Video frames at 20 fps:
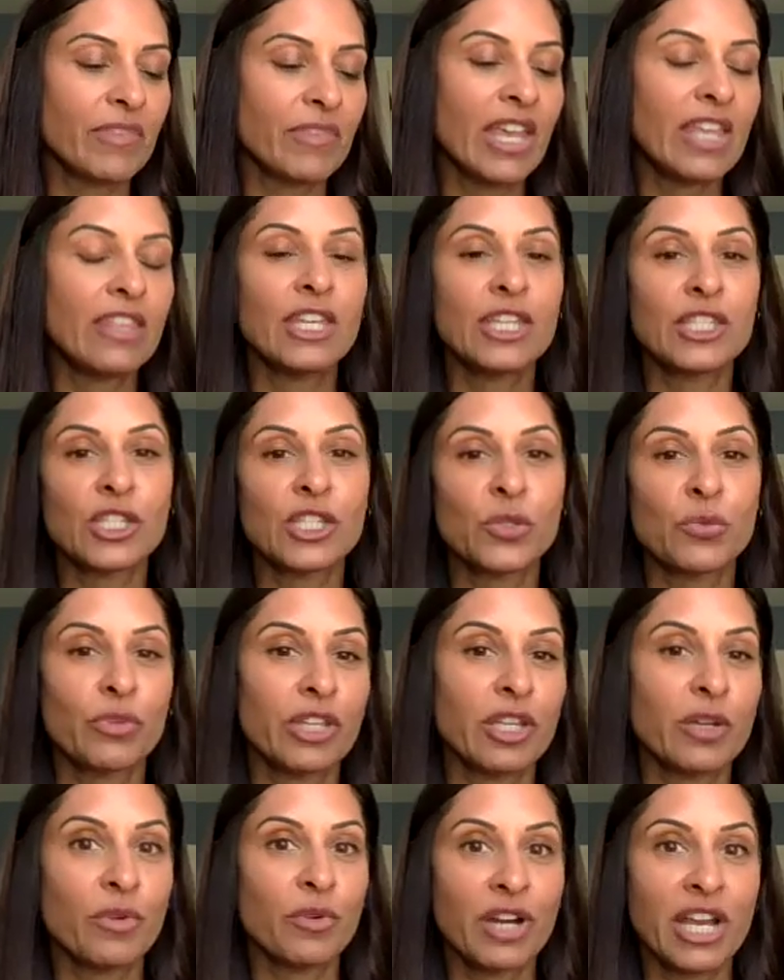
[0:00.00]
this is
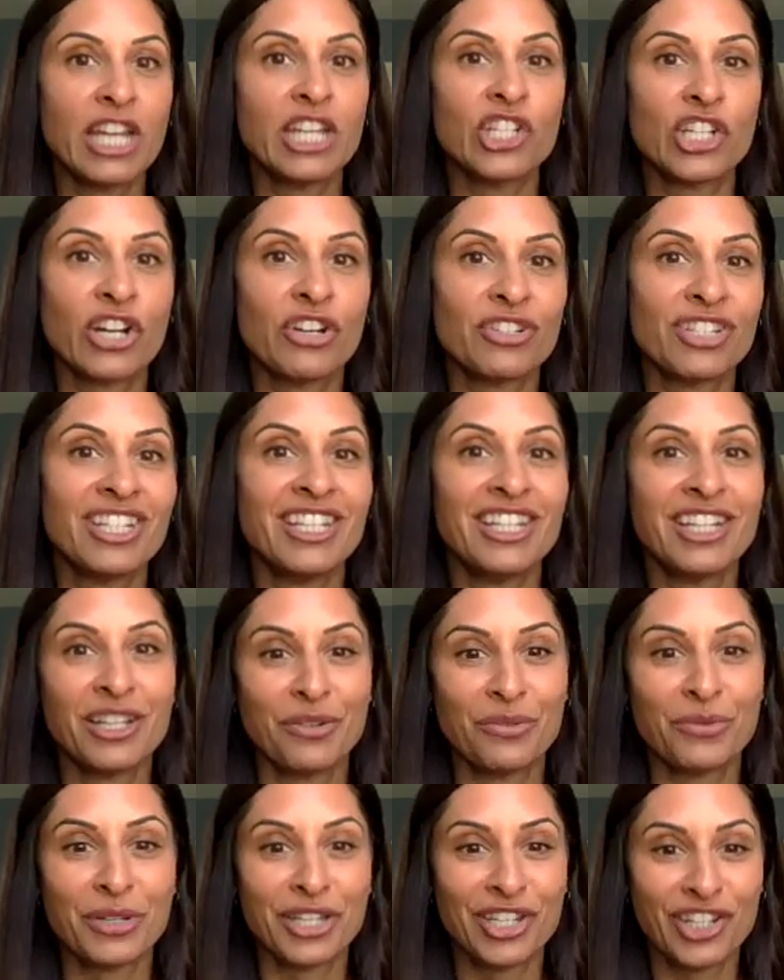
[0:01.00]
really where HRT
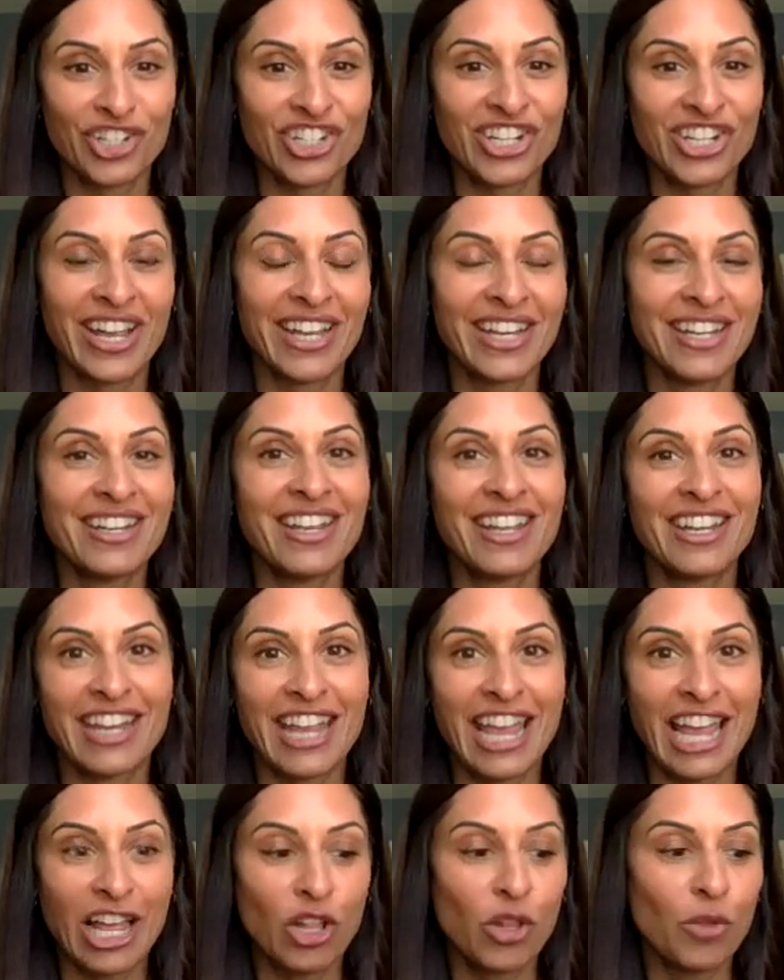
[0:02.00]
can really shine and
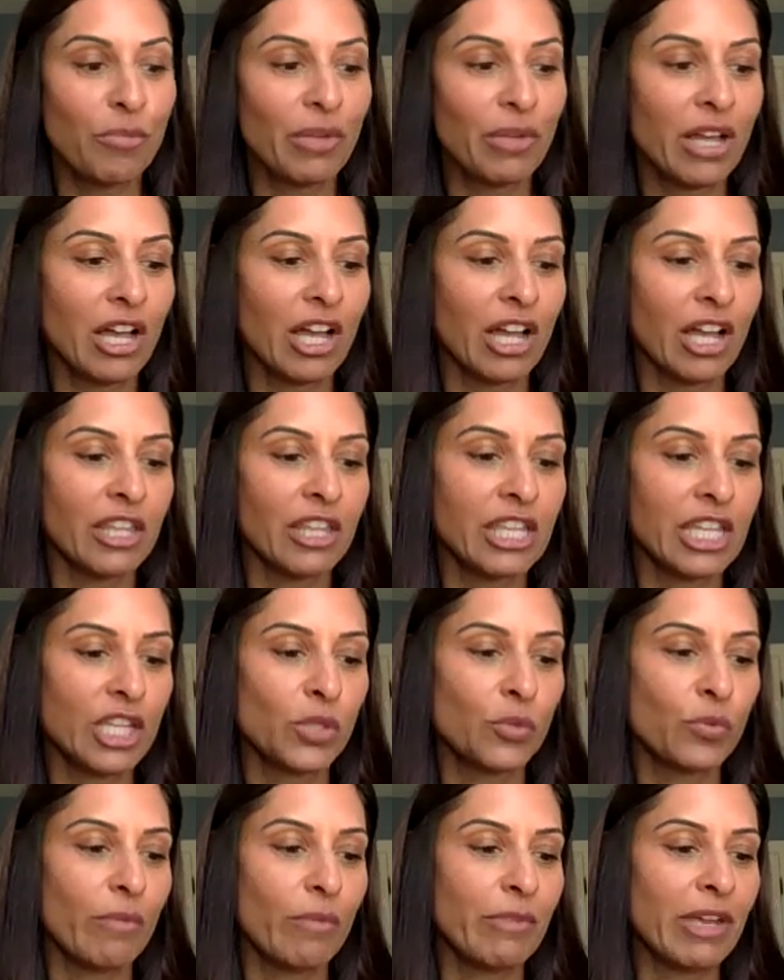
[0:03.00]
help
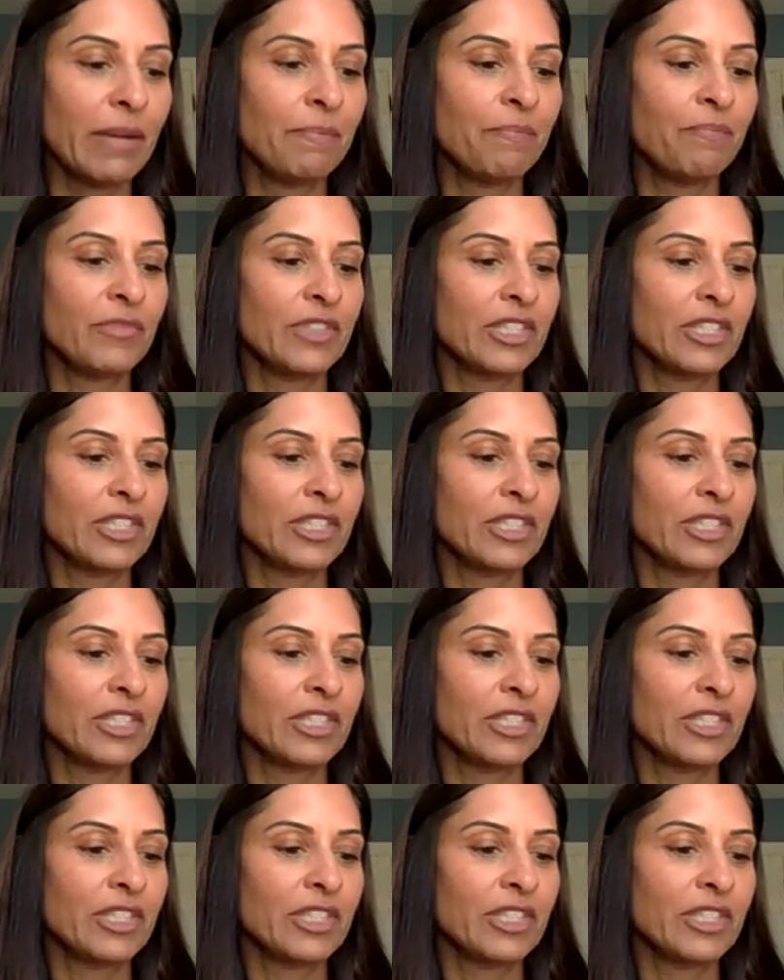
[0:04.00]
these women.